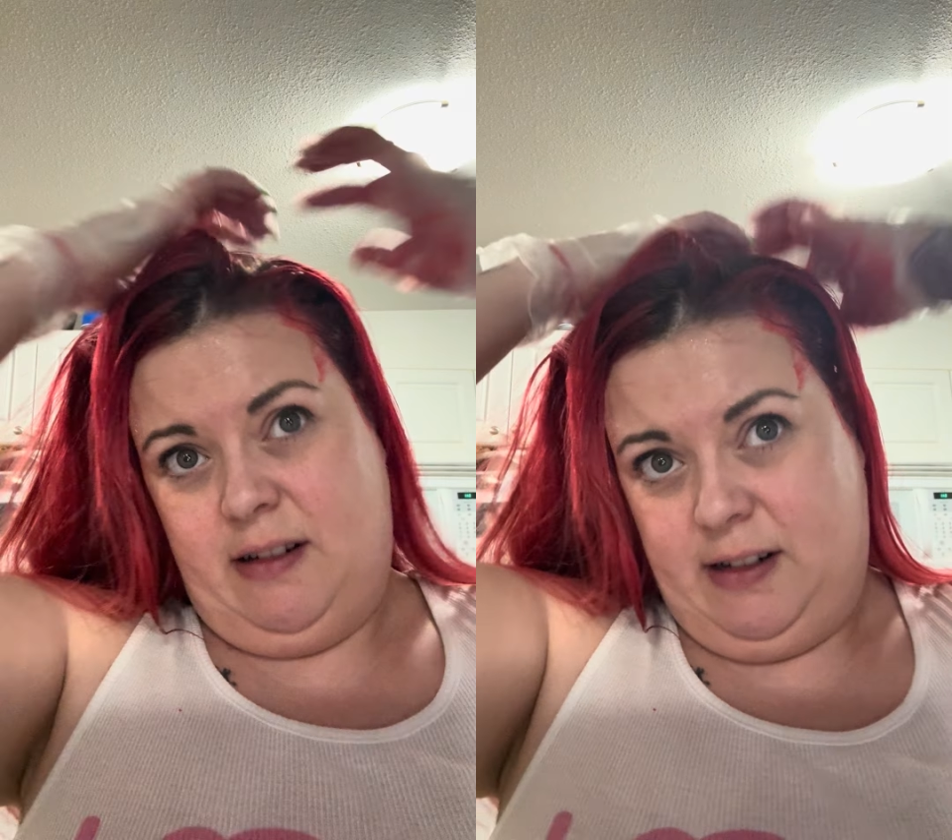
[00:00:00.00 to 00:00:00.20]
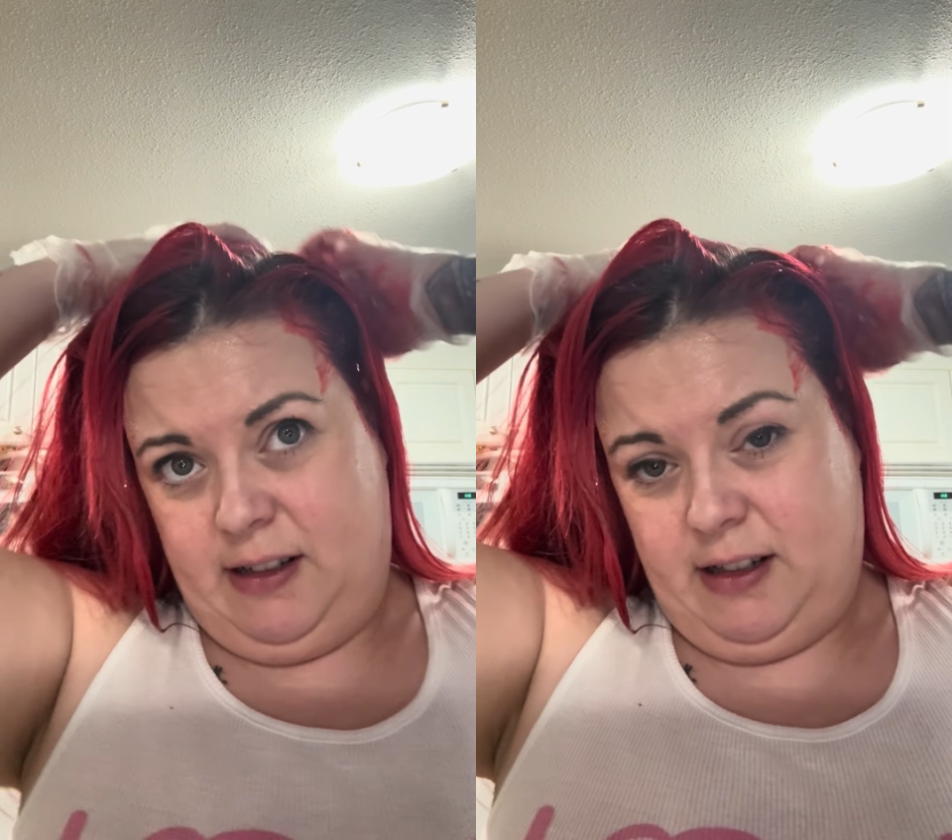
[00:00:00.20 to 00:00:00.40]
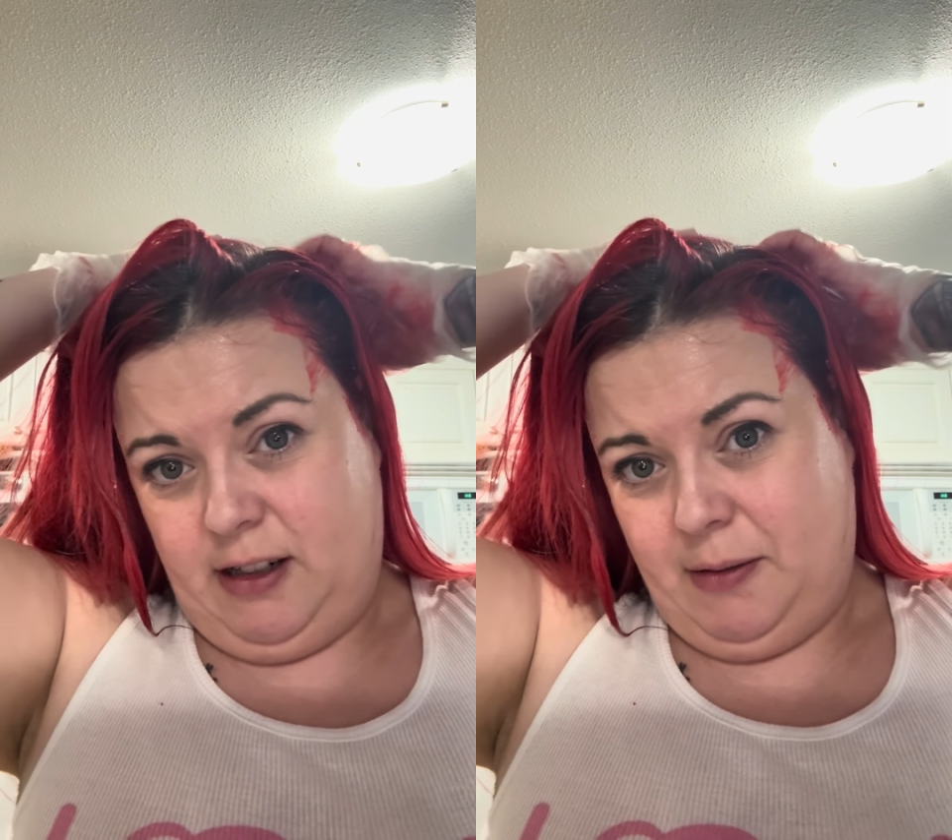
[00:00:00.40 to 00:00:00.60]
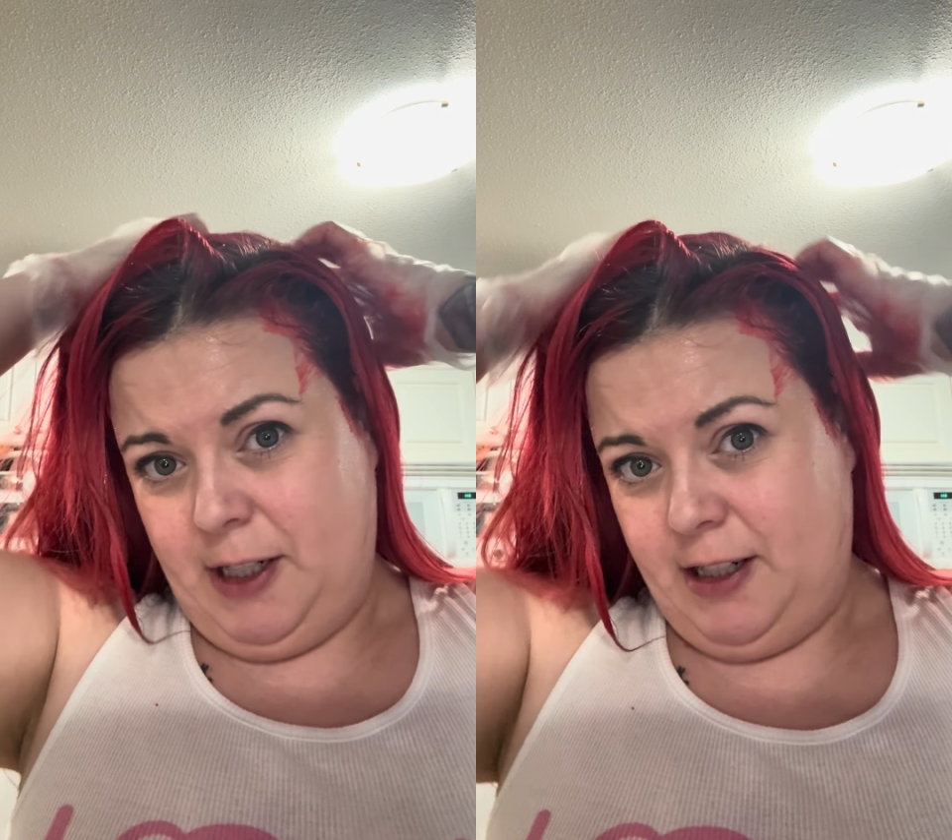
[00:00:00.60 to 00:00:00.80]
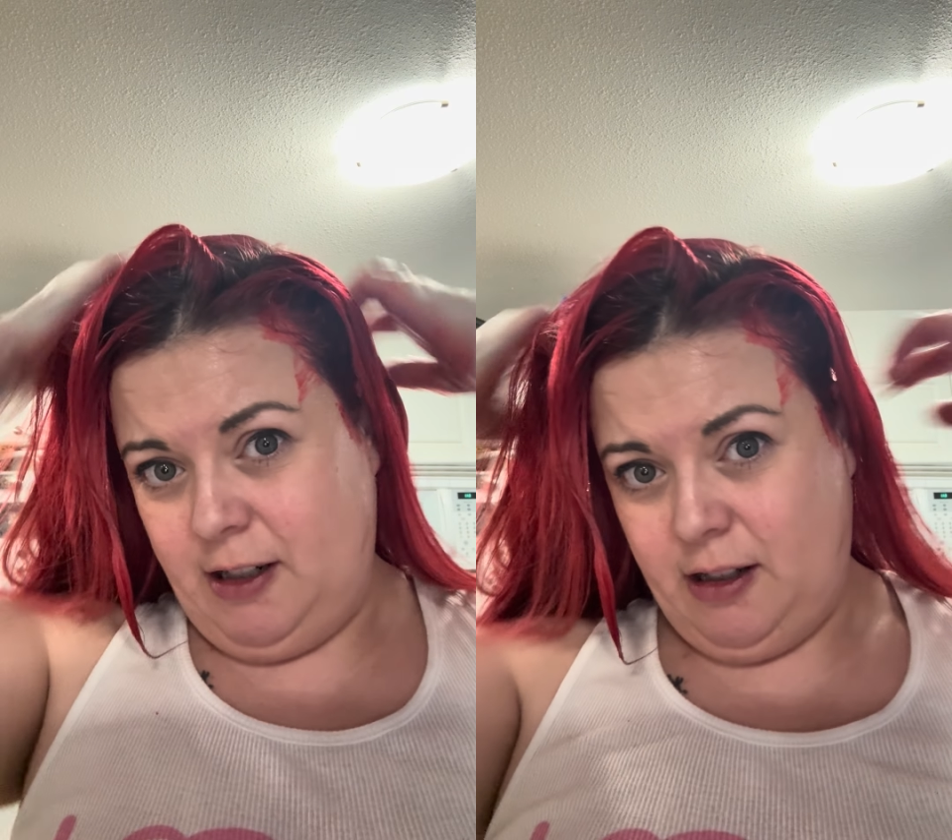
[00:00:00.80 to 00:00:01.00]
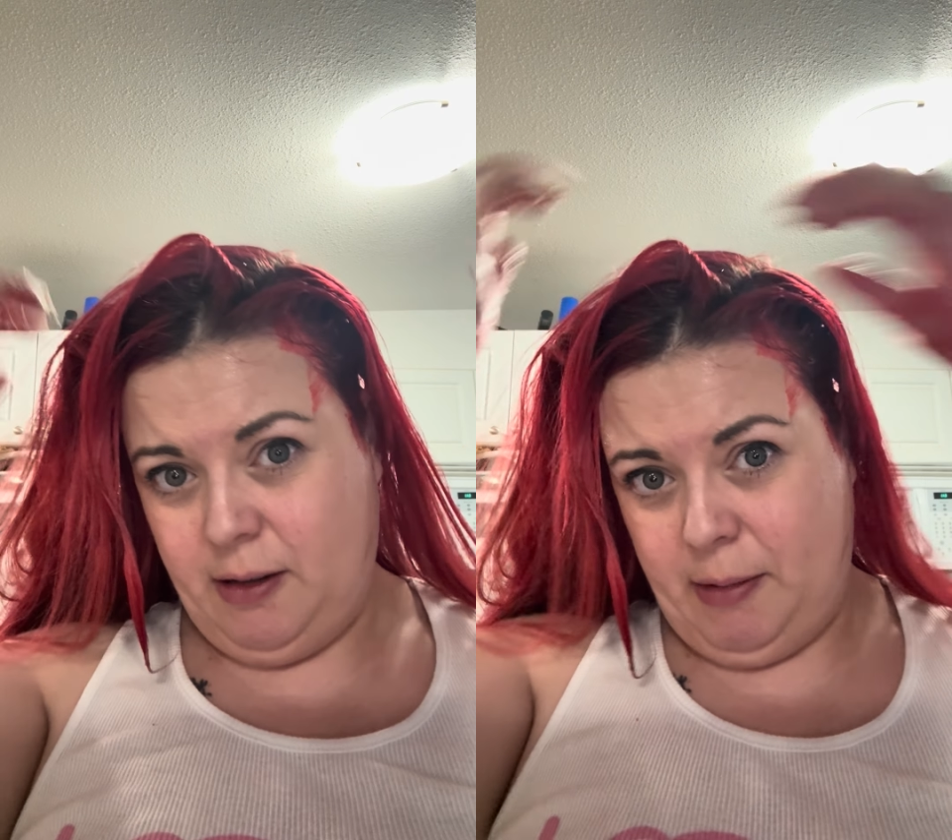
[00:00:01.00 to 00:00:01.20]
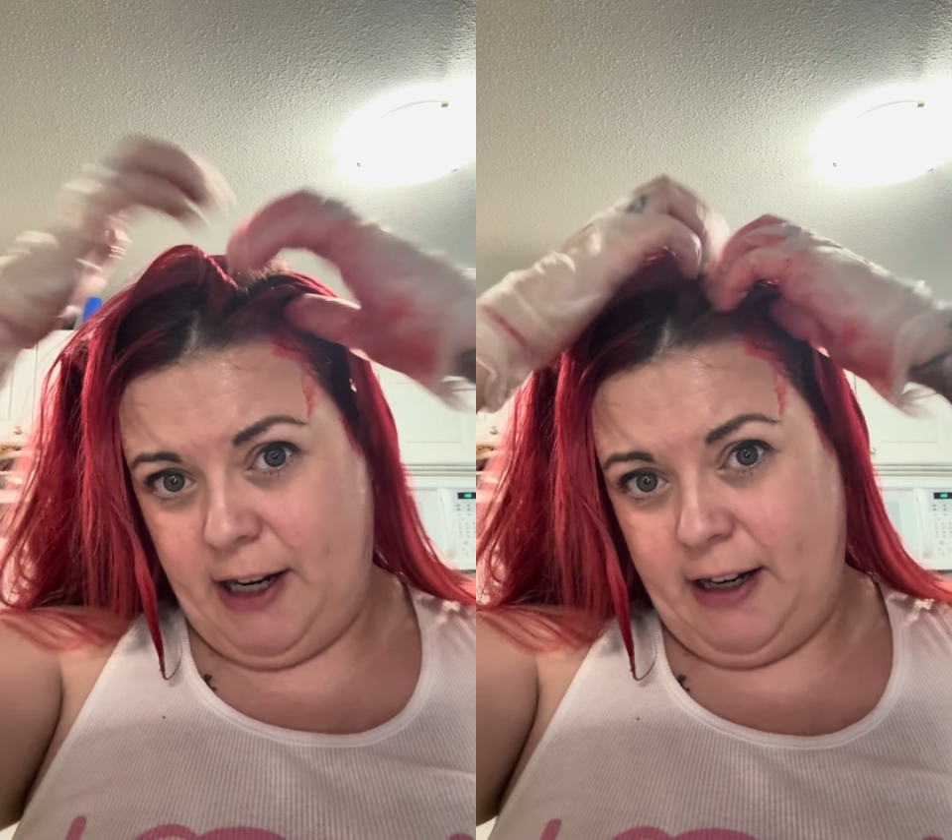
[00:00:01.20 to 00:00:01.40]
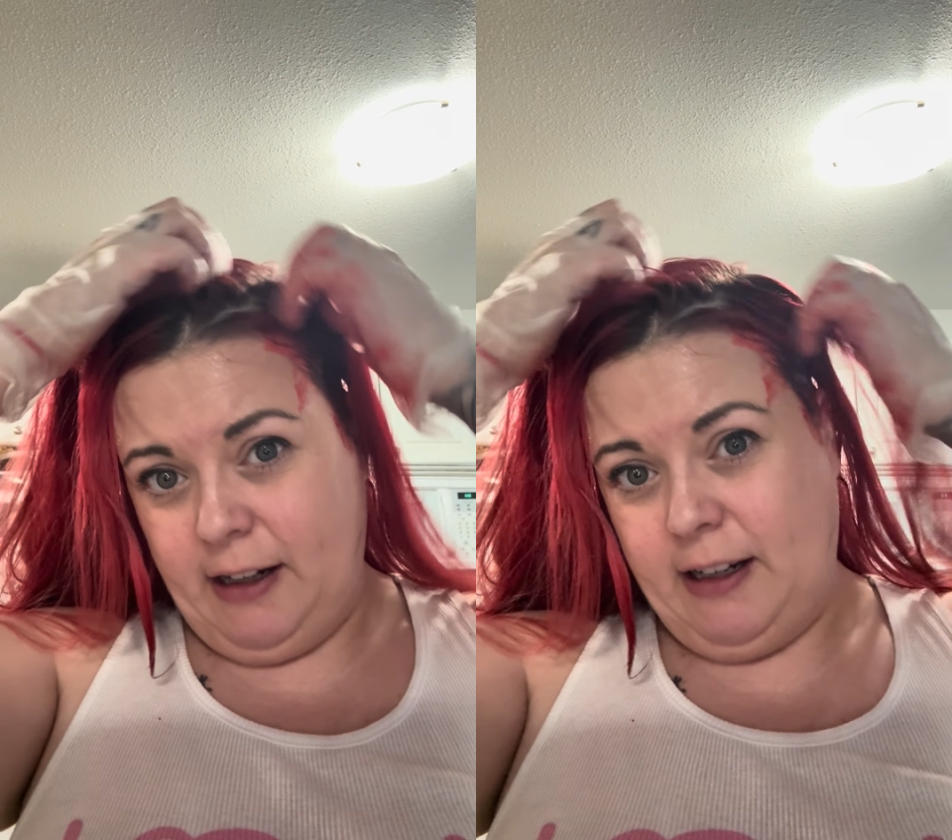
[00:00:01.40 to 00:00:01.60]
and then I'll paint it all the way
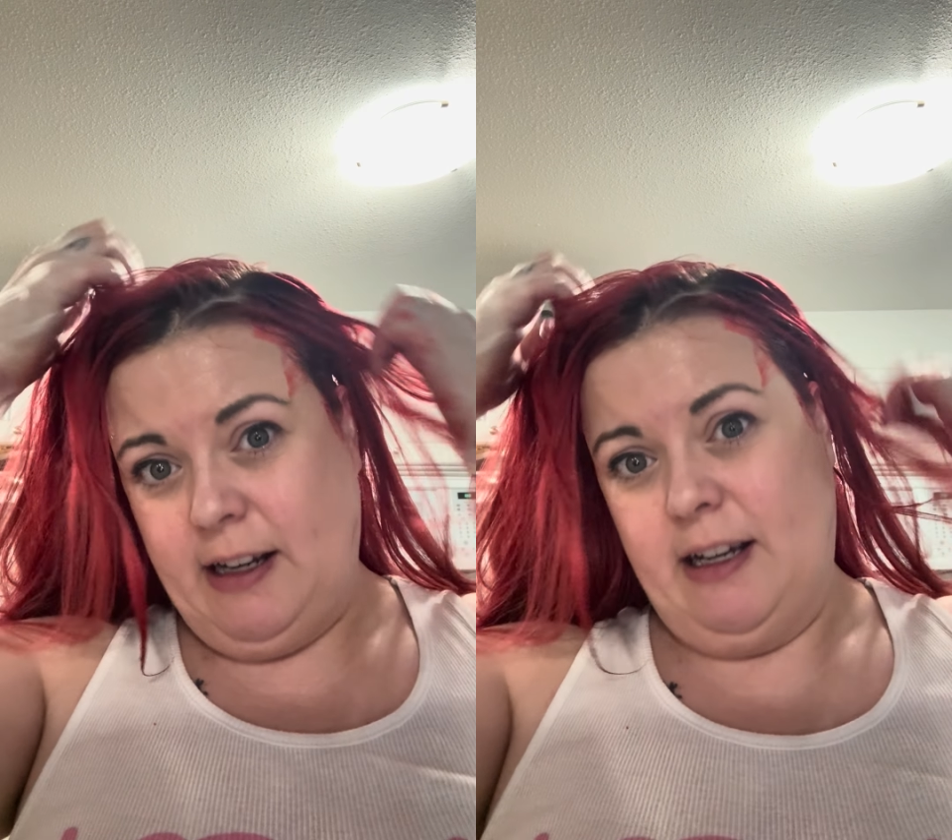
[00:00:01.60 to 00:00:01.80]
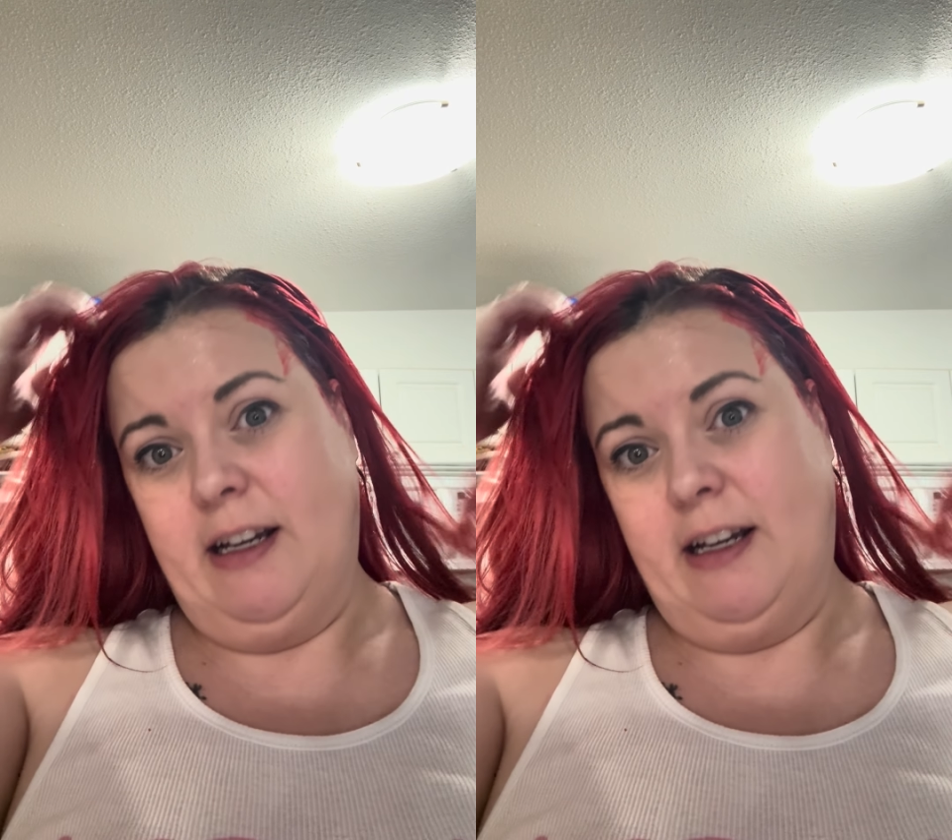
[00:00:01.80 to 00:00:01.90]
back.